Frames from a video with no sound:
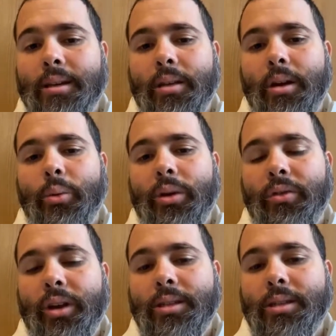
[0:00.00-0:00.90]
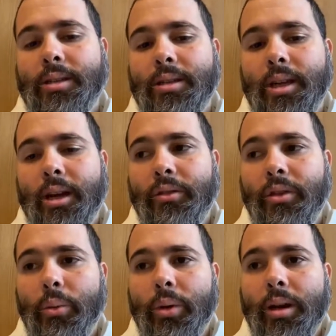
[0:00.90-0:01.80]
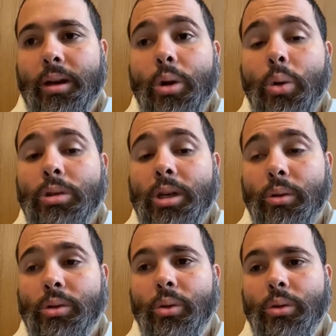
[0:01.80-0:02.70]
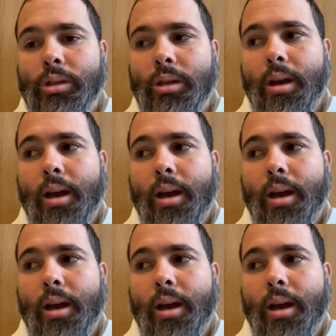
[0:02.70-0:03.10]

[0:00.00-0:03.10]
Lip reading: that we face in this life, that we can lose our souls.